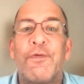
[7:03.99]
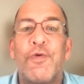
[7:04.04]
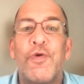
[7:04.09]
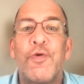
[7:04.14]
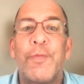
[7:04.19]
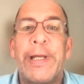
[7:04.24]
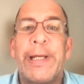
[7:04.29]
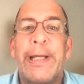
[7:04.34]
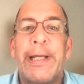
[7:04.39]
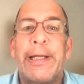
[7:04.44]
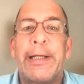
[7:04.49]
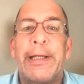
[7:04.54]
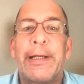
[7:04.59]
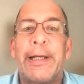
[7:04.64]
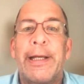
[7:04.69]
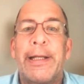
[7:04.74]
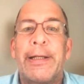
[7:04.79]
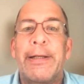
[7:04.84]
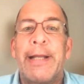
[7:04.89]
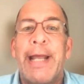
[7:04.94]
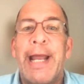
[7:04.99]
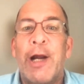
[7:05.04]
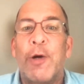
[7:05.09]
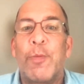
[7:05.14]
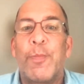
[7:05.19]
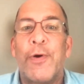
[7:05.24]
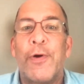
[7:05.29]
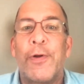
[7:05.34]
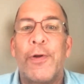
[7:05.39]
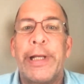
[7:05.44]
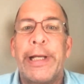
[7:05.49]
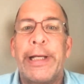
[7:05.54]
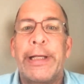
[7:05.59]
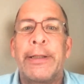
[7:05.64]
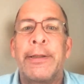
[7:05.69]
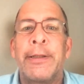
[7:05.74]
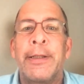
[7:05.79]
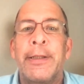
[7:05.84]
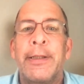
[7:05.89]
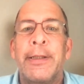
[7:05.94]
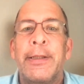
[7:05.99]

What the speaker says: grooming and hair pulling.